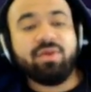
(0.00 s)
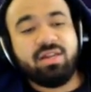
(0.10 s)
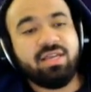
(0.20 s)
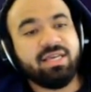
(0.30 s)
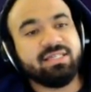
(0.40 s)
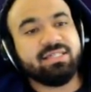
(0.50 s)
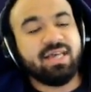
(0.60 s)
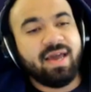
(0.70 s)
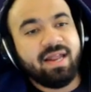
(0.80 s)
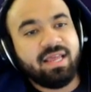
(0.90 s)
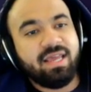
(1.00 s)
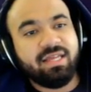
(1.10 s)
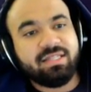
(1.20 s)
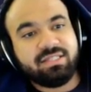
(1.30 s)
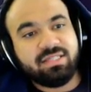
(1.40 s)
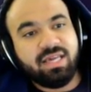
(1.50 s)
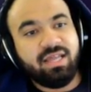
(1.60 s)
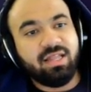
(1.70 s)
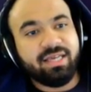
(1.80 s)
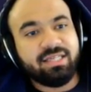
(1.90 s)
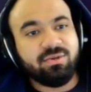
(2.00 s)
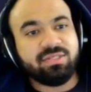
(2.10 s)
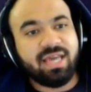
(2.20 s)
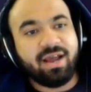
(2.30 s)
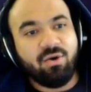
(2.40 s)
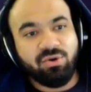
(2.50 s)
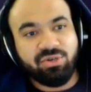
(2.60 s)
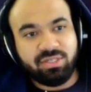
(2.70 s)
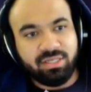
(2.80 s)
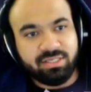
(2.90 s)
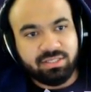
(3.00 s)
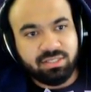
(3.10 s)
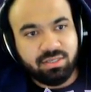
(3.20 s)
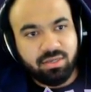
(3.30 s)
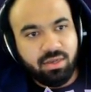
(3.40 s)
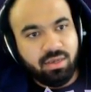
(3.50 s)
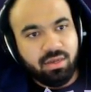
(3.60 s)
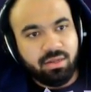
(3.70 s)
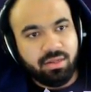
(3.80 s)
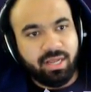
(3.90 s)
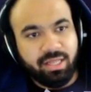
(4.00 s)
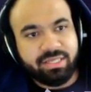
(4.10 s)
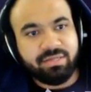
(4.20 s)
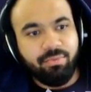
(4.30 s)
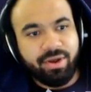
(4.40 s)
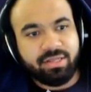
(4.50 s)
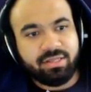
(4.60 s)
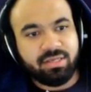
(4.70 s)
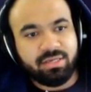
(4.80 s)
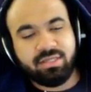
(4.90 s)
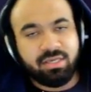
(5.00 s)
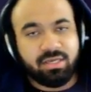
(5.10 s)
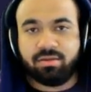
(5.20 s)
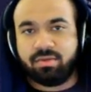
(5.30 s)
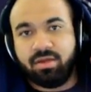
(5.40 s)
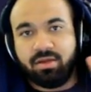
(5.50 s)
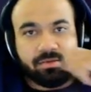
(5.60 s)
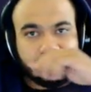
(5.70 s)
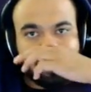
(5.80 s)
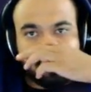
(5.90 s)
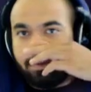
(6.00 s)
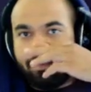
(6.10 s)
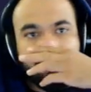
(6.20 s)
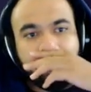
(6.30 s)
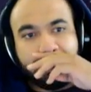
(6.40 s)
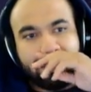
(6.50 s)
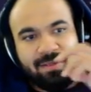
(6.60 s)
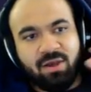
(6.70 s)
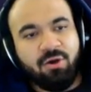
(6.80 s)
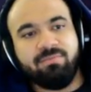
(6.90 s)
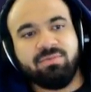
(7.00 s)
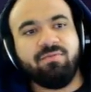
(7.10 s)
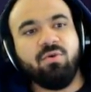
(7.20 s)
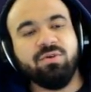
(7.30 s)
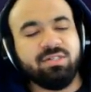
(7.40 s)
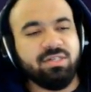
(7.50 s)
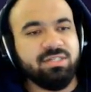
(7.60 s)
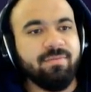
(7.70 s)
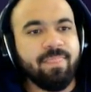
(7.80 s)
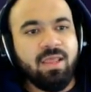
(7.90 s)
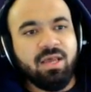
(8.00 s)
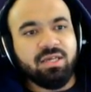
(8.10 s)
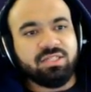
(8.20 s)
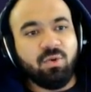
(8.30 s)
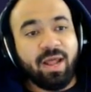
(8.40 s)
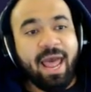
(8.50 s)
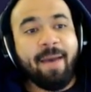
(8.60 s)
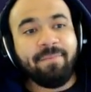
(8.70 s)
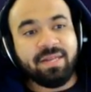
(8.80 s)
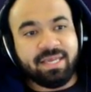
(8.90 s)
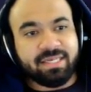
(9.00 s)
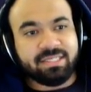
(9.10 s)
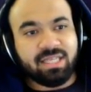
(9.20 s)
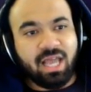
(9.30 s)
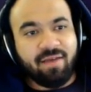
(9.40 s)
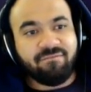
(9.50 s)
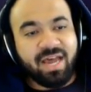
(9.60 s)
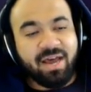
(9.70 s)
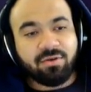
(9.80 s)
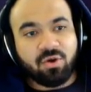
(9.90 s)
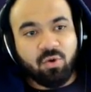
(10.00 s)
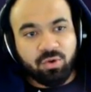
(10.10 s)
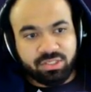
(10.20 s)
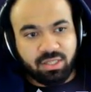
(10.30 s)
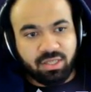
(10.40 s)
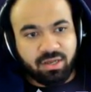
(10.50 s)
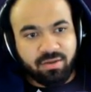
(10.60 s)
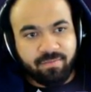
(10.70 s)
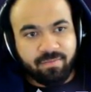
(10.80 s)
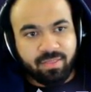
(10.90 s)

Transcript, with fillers: Mareanie is that it's it likes to attack Corsolas. Like it likes to break the the the the, the points and the arms off Corsolas. So what happened is I found a Corsola